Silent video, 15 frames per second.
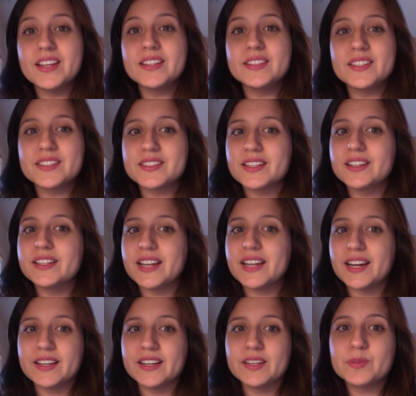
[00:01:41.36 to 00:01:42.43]
The study
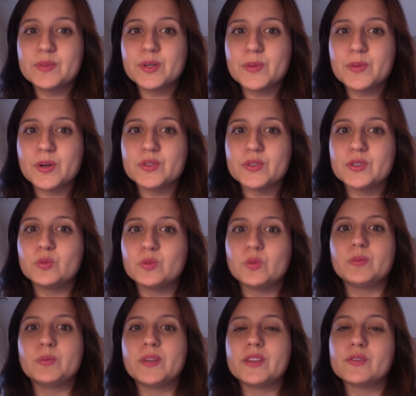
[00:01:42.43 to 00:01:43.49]
I am proposing
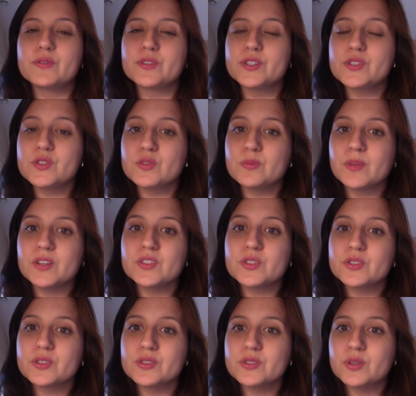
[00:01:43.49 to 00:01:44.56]
will be the first to measure
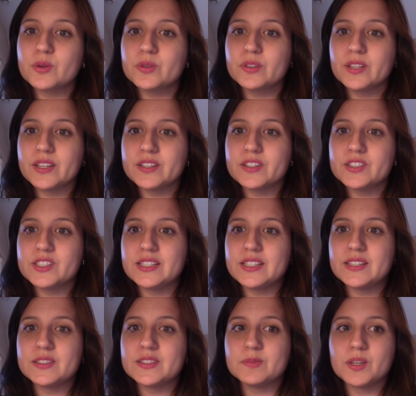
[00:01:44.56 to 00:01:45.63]
the total energy
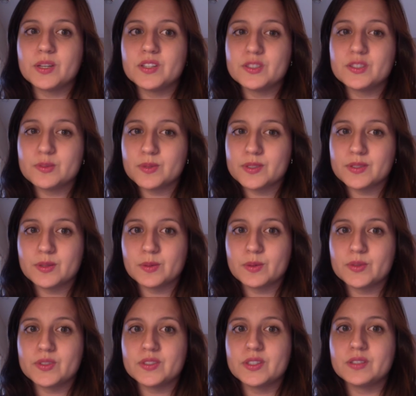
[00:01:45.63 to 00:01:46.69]
needs in patients with
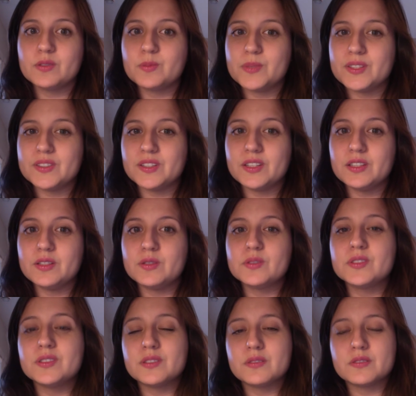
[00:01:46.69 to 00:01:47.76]
cirrhosis and obesity
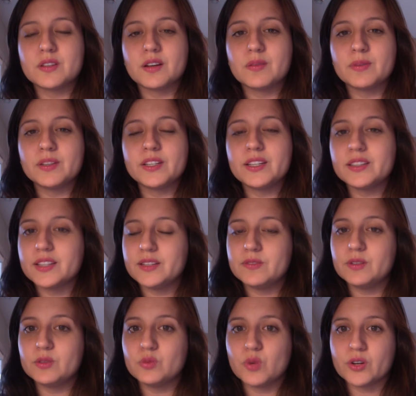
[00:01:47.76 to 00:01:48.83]
using the doubly
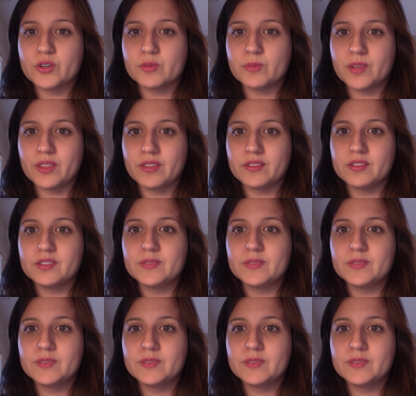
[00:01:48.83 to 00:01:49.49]
labeled water method.